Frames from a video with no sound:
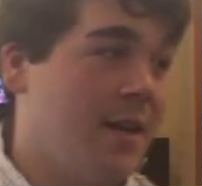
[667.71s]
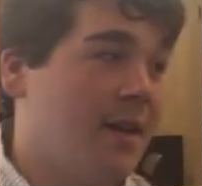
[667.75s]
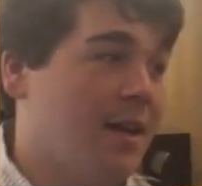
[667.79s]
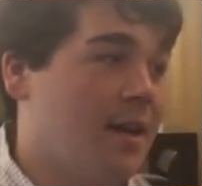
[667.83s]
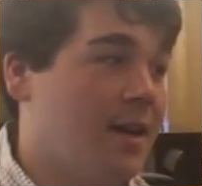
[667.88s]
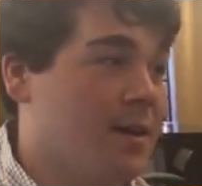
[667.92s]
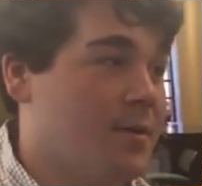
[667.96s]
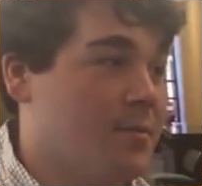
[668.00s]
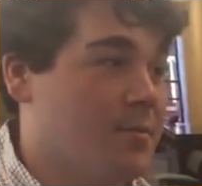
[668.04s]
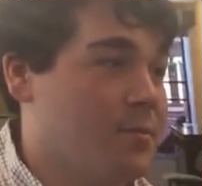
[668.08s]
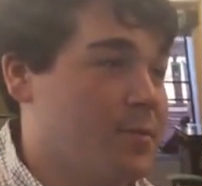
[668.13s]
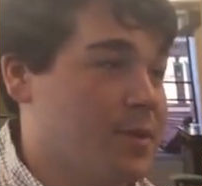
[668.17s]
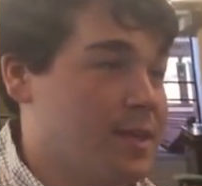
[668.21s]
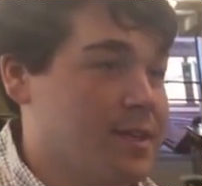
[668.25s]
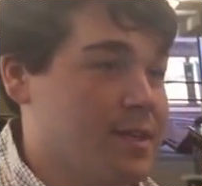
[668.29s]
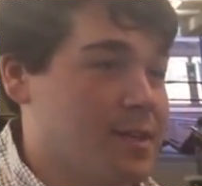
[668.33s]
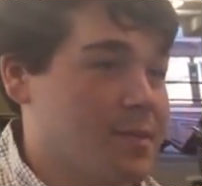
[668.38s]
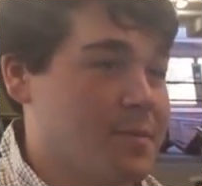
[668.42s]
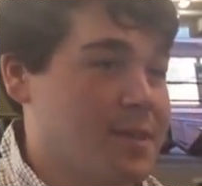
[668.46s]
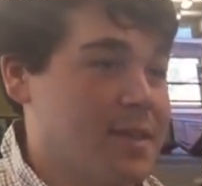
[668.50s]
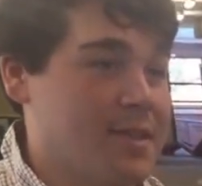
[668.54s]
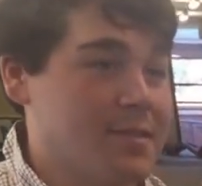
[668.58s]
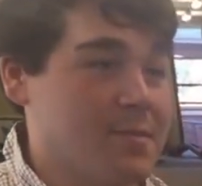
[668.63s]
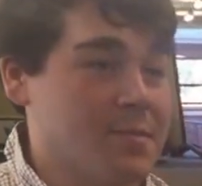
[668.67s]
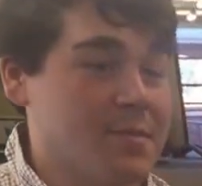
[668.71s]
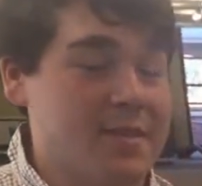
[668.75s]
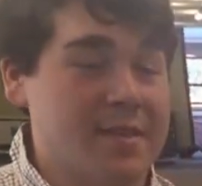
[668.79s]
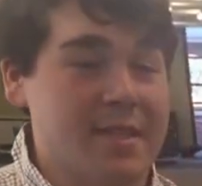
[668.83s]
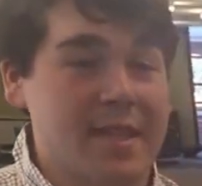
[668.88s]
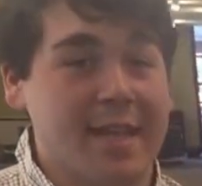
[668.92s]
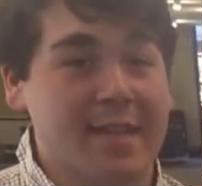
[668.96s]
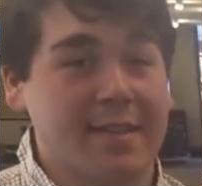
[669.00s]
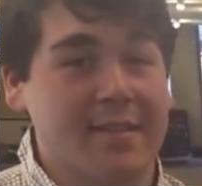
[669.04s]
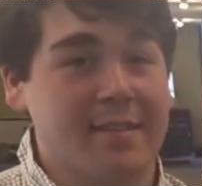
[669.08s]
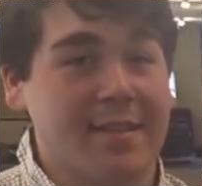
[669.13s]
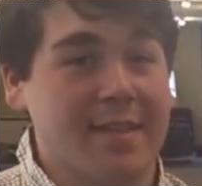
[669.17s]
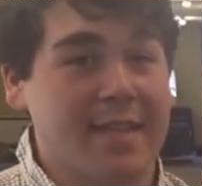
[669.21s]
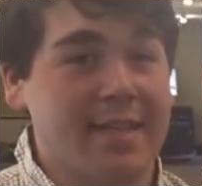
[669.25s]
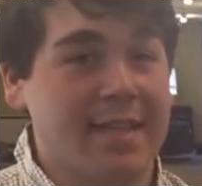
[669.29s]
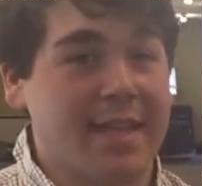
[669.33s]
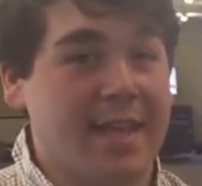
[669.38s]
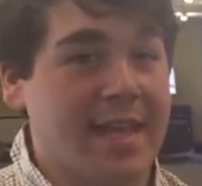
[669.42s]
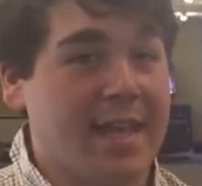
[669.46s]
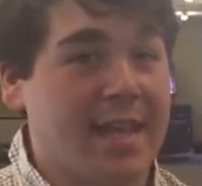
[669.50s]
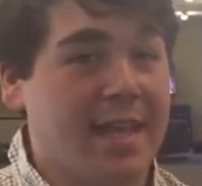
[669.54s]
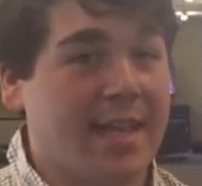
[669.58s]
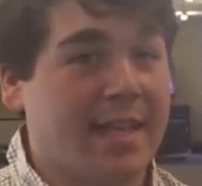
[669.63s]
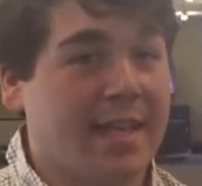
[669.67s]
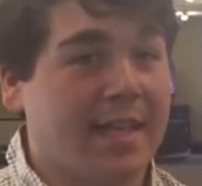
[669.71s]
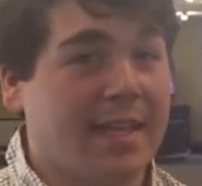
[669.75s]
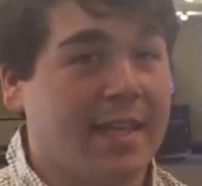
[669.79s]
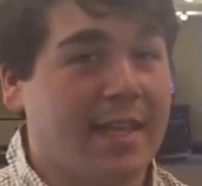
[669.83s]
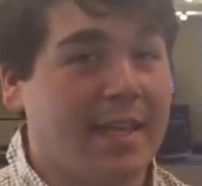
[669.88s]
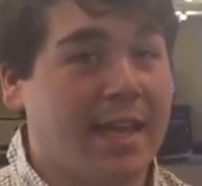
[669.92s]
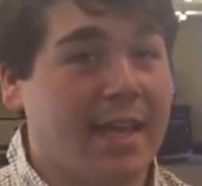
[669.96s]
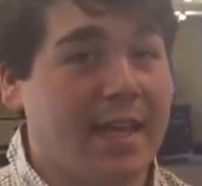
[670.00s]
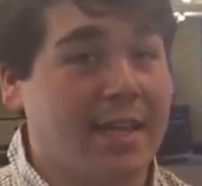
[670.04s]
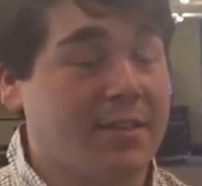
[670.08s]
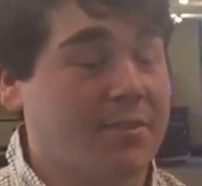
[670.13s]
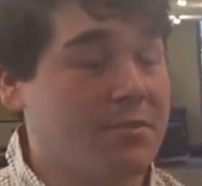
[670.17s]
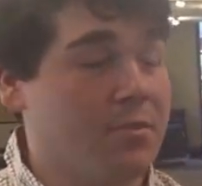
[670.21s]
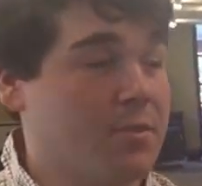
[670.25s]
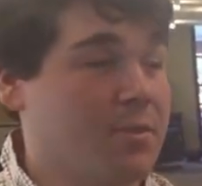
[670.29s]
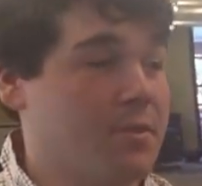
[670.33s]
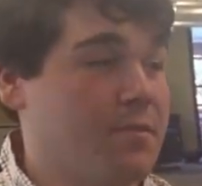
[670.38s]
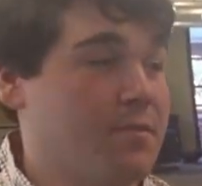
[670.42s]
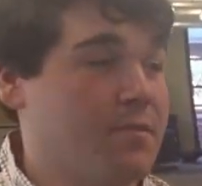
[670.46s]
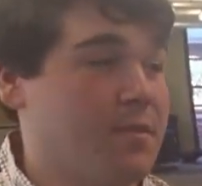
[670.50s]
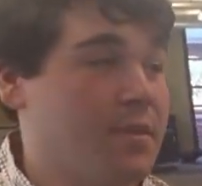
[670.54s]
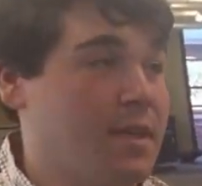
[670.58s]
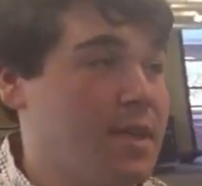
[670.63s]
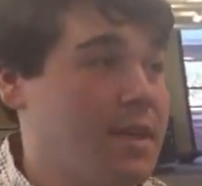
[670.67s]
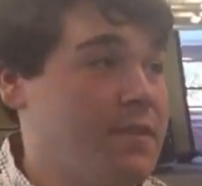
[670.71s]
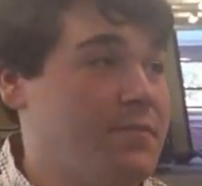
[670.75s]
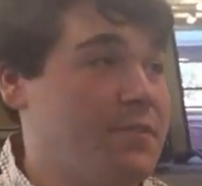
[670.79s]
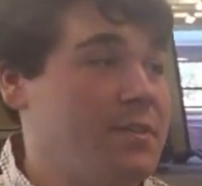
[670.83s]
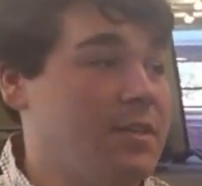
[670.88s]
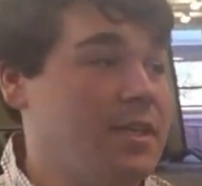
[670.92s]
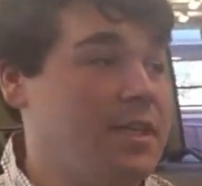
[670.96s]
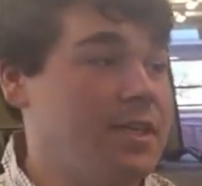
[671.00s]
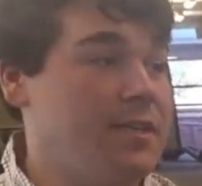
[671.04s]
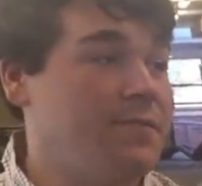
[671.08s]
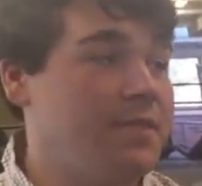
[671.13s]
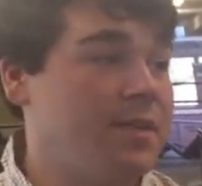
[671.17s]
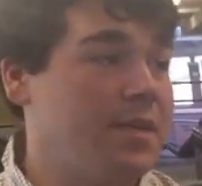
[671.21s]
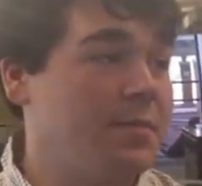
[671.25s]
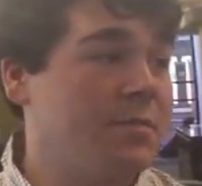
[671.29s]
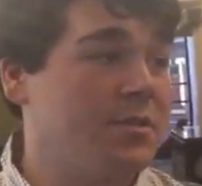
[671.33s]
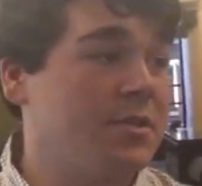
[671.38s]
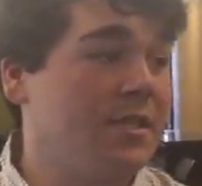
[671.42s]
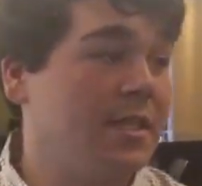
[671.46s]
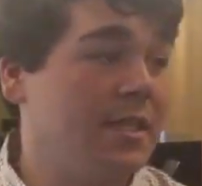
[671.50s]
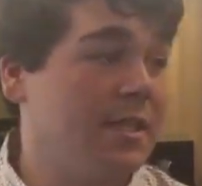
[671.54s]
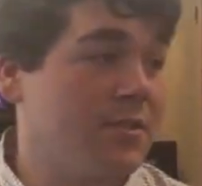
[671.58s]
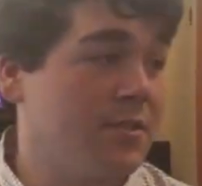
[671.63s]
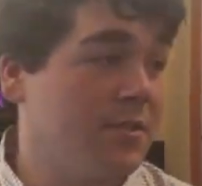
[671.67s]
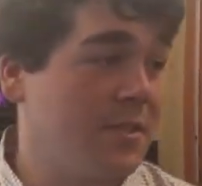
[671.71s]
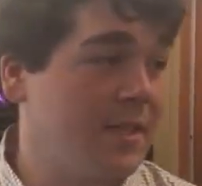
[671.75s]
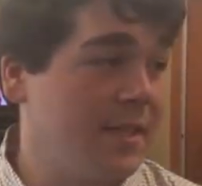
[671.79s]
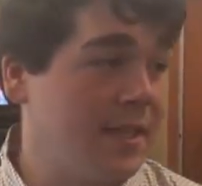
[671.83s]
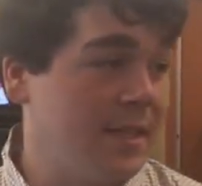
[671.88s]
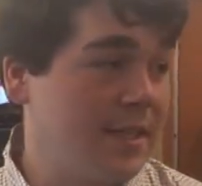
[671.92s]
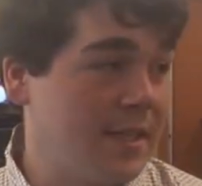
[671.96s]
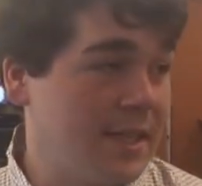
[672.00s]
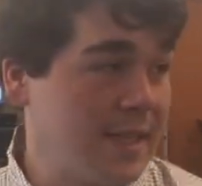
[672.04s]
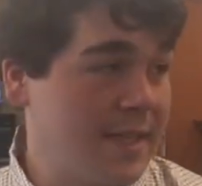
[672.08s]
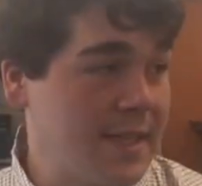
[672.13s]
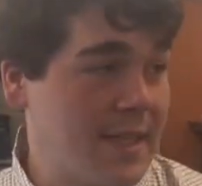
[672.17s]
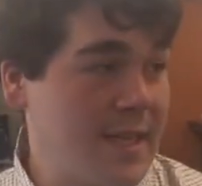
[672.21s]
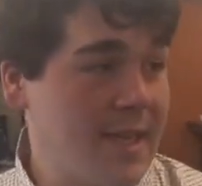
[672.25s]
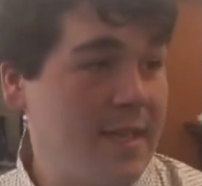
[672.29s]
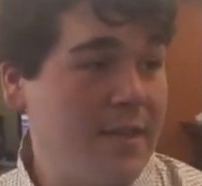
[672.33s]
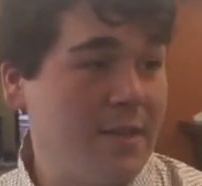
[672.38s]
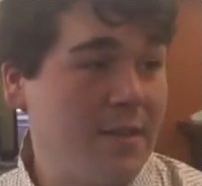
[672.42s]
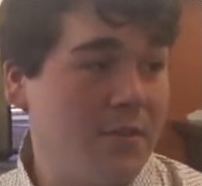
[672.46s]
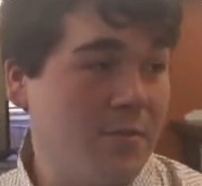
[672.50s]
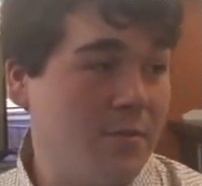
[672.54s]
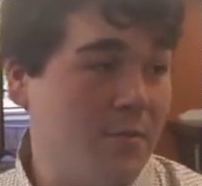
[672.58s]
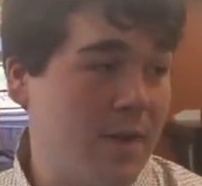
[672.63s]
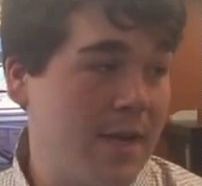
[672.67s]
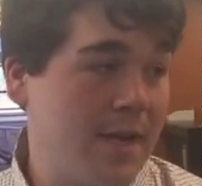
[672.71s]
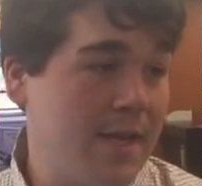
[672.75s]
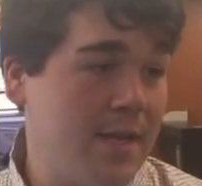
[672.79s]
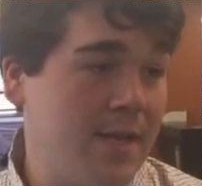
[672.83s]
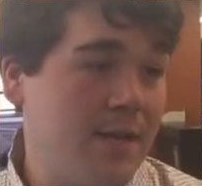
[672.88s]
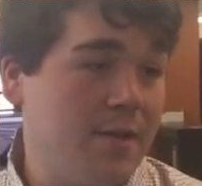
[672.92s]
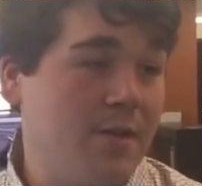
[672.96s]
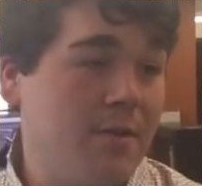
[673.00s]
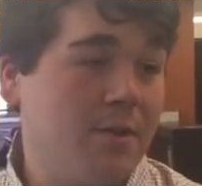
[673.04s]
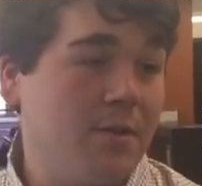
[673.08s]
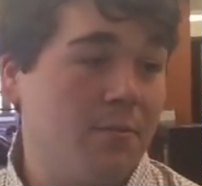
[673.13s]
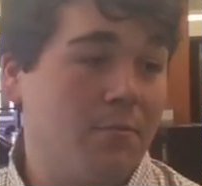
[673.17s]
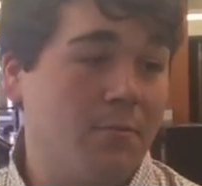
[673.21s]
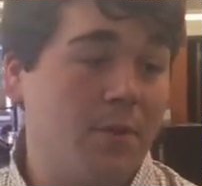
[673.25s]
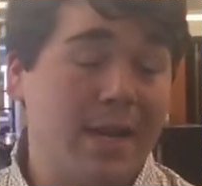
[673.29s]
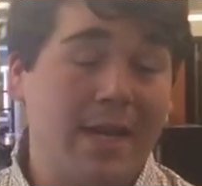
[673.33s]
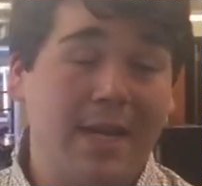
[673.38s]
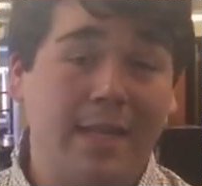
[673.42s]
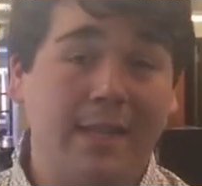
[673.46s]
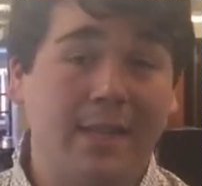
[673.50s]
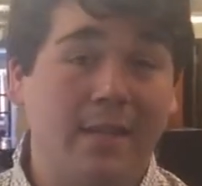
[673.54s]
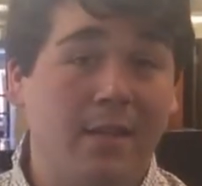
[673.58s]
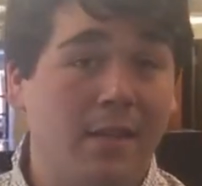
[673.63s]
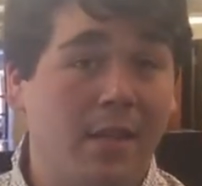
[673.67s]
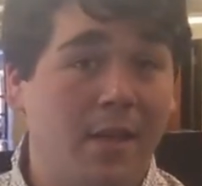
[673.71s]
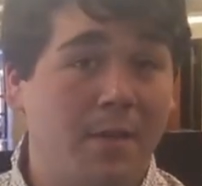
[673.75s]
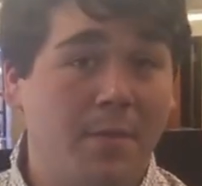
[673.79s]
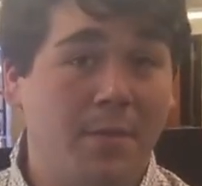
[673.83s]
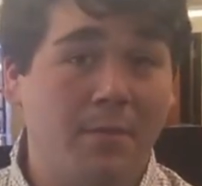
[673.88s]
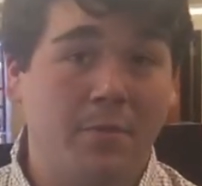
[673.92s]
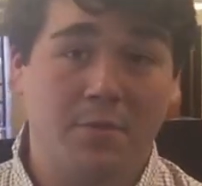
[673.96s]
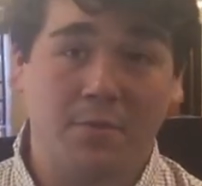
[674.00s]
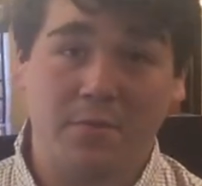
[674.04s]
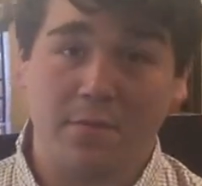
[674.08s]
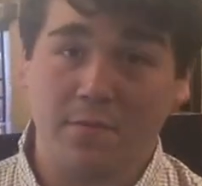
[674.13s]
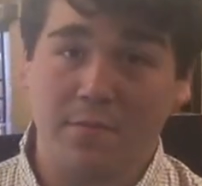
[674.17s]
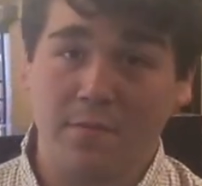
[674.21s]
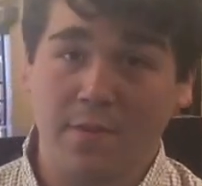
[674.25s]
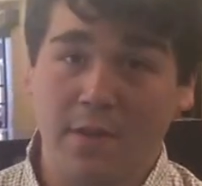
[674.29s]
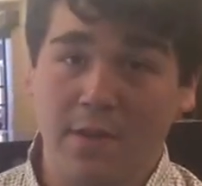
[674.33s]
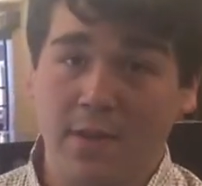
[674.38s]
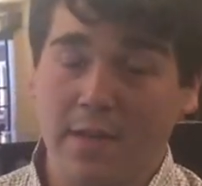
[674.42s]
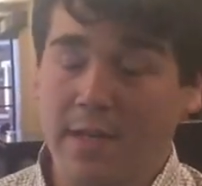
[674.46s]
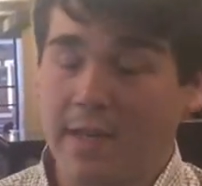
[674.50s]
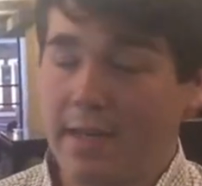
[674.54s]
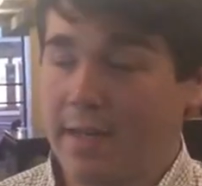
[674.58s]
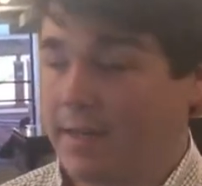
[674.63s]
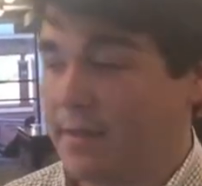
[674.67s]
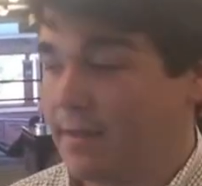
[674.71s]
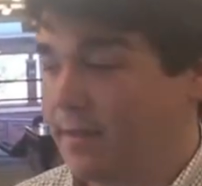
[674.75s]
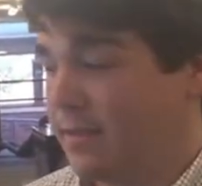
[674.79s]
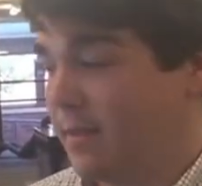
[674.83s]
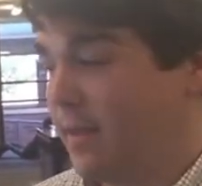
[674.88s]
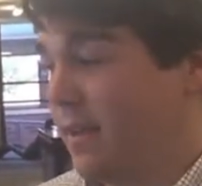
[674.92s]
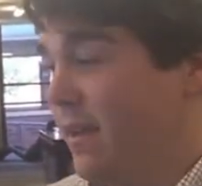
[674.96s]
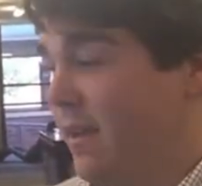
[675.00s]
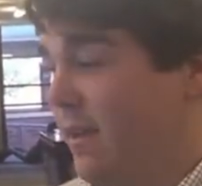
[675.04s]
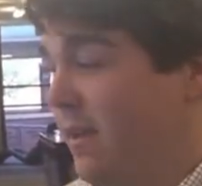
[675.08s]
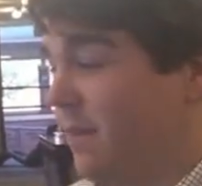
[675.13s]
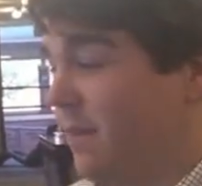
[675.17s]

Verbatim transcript: Mm-hmm. We'd come get some snacks late night, and then any sort of, if you need vending machines or anything like that, they're right here, right in the lobby, which was very nice.